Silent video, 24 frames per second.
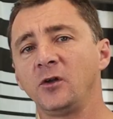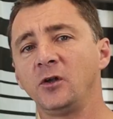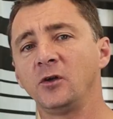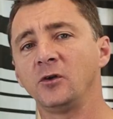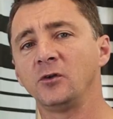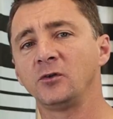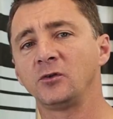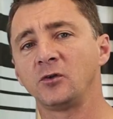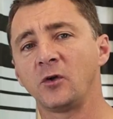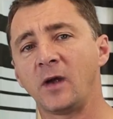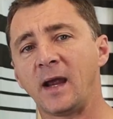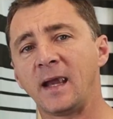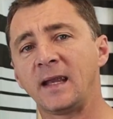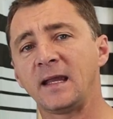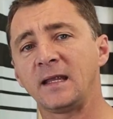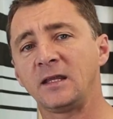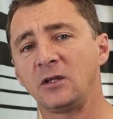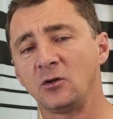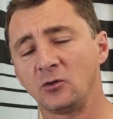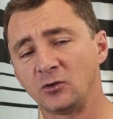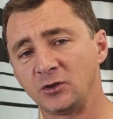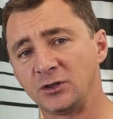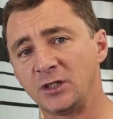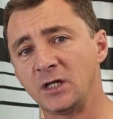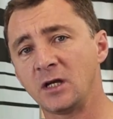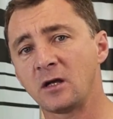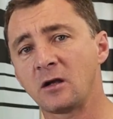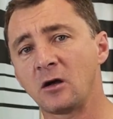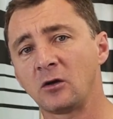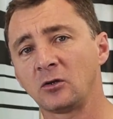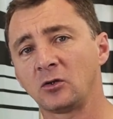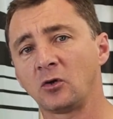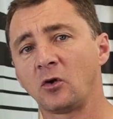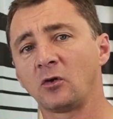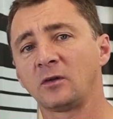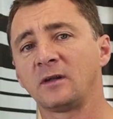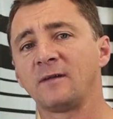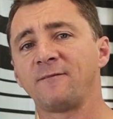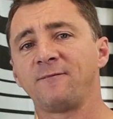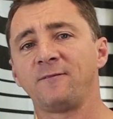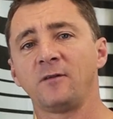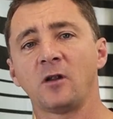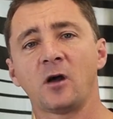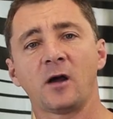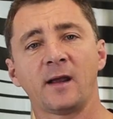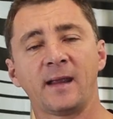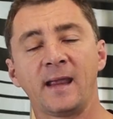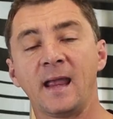you to edit your G-code on the
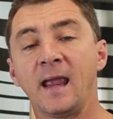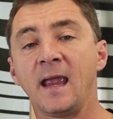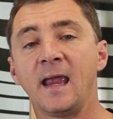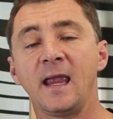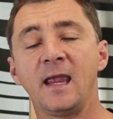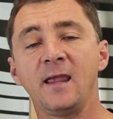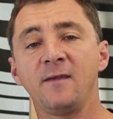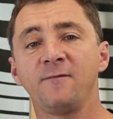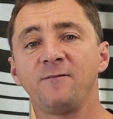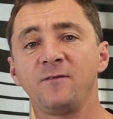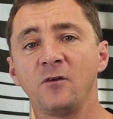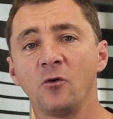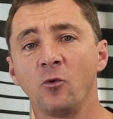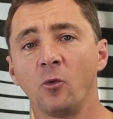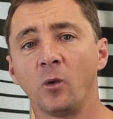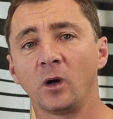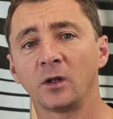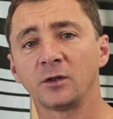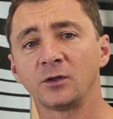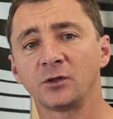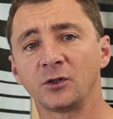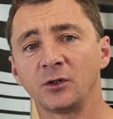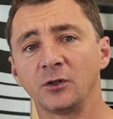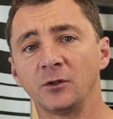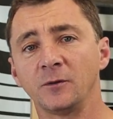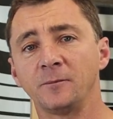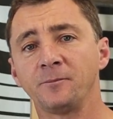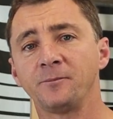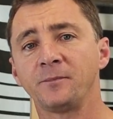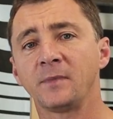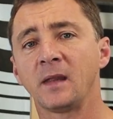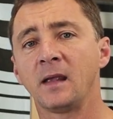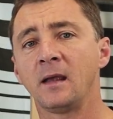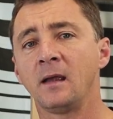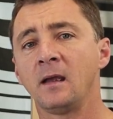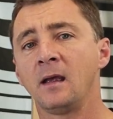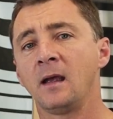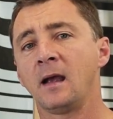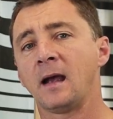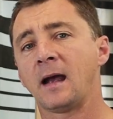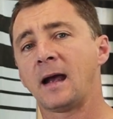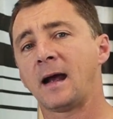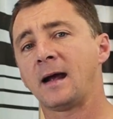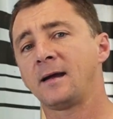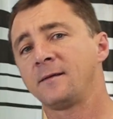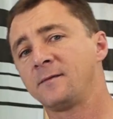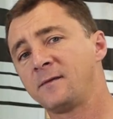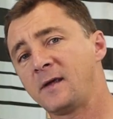fly if you want to.
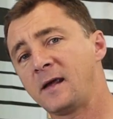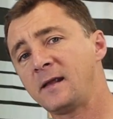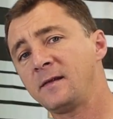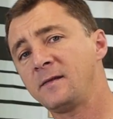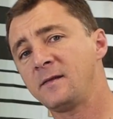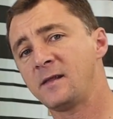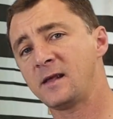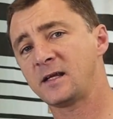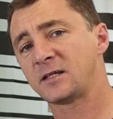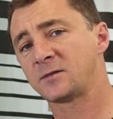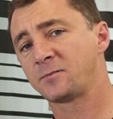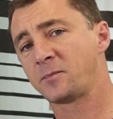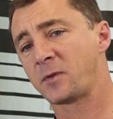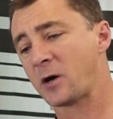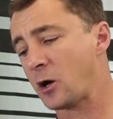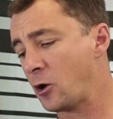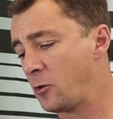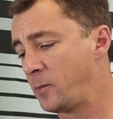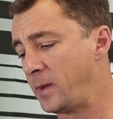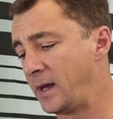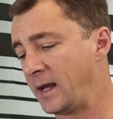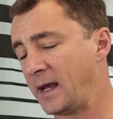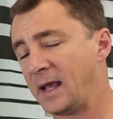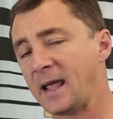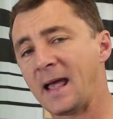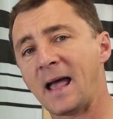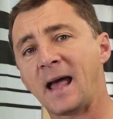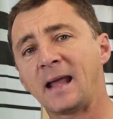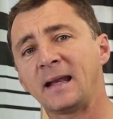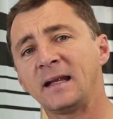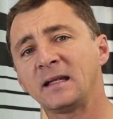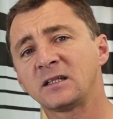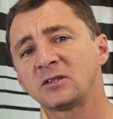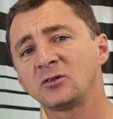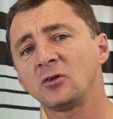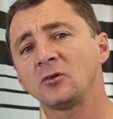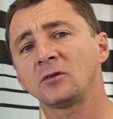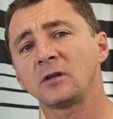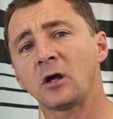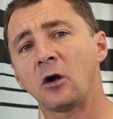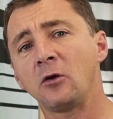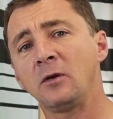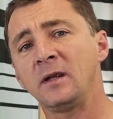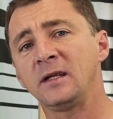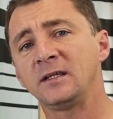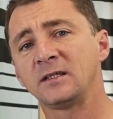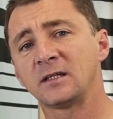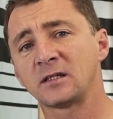And then there's probing, and it's not
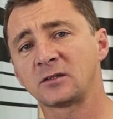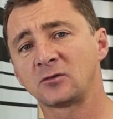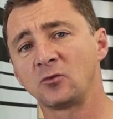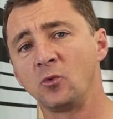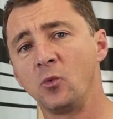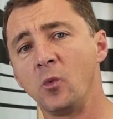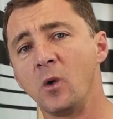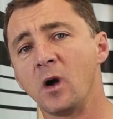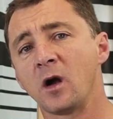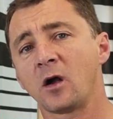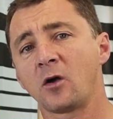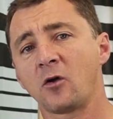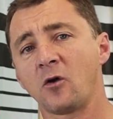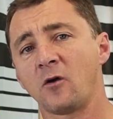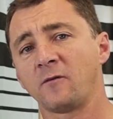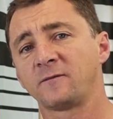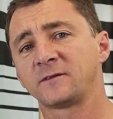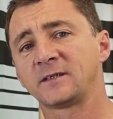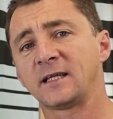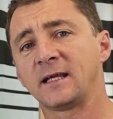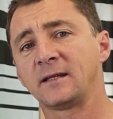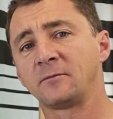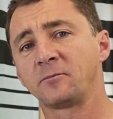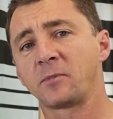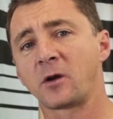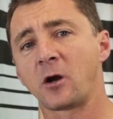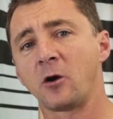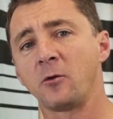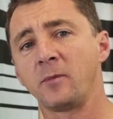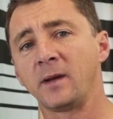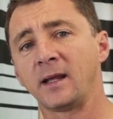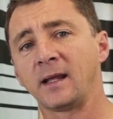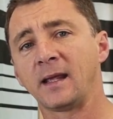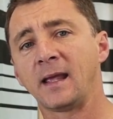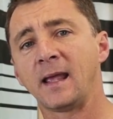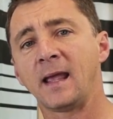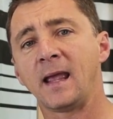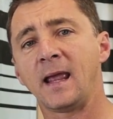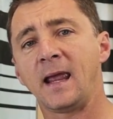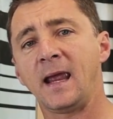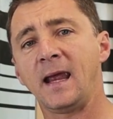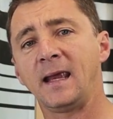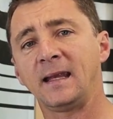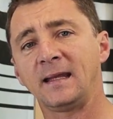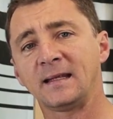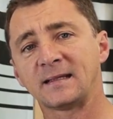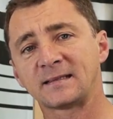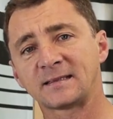only just work offset probing,
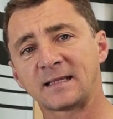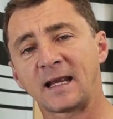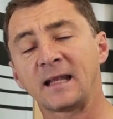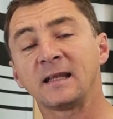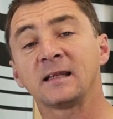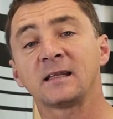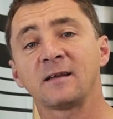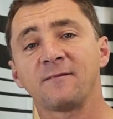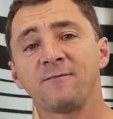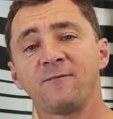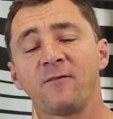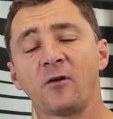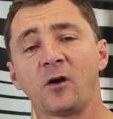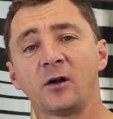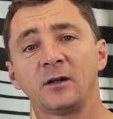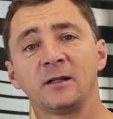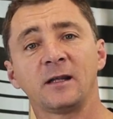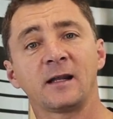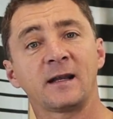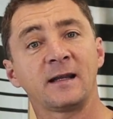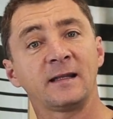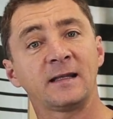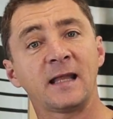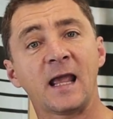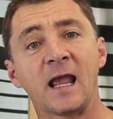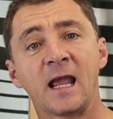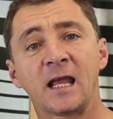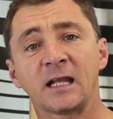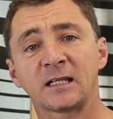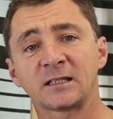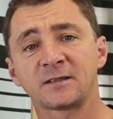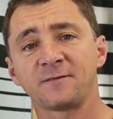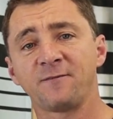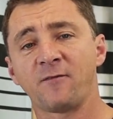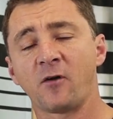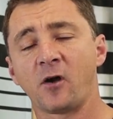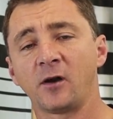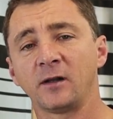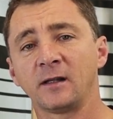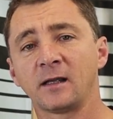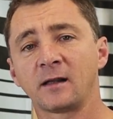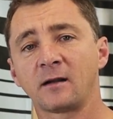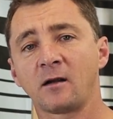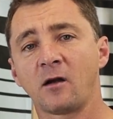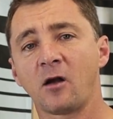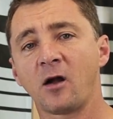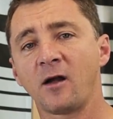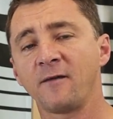it is center finder, it's edge
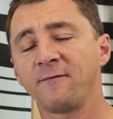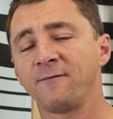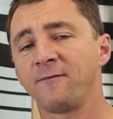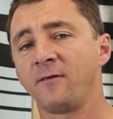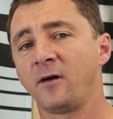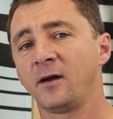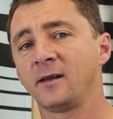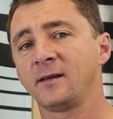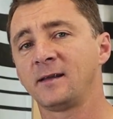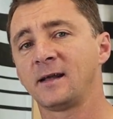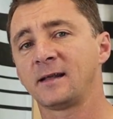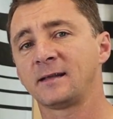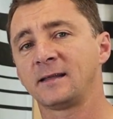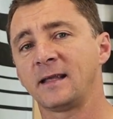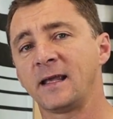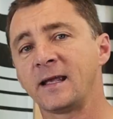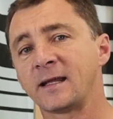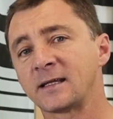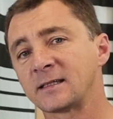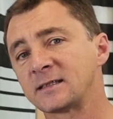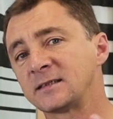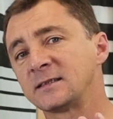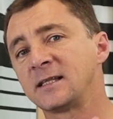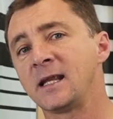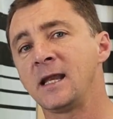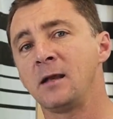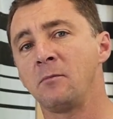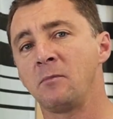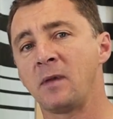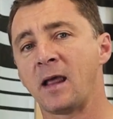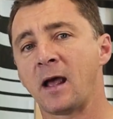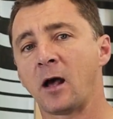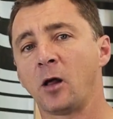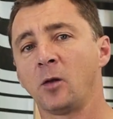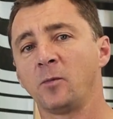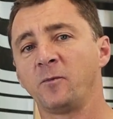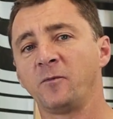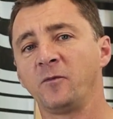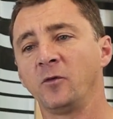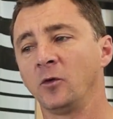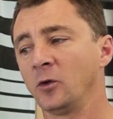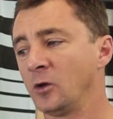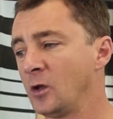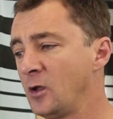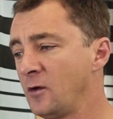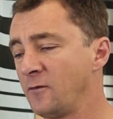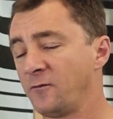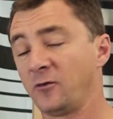finder. I find that extremely
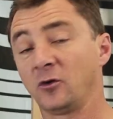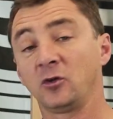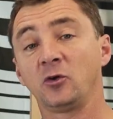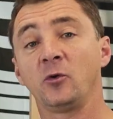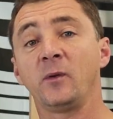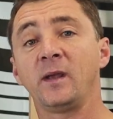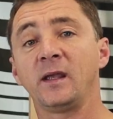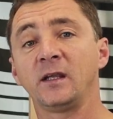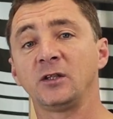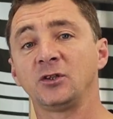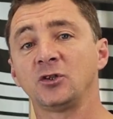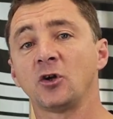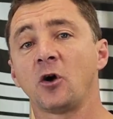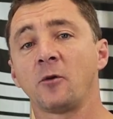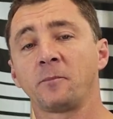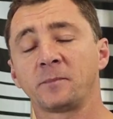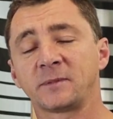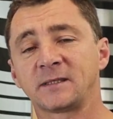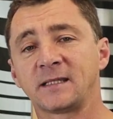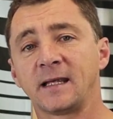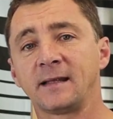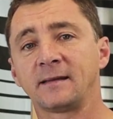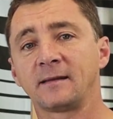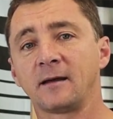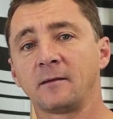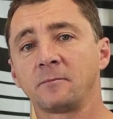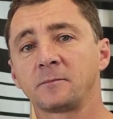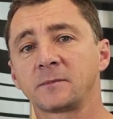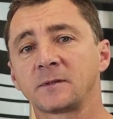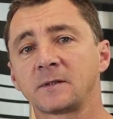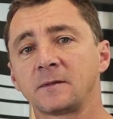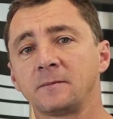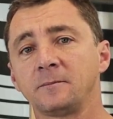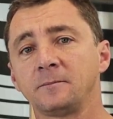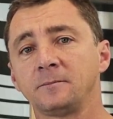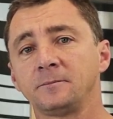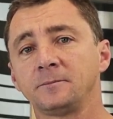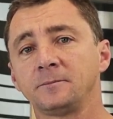helpful for doing job setups.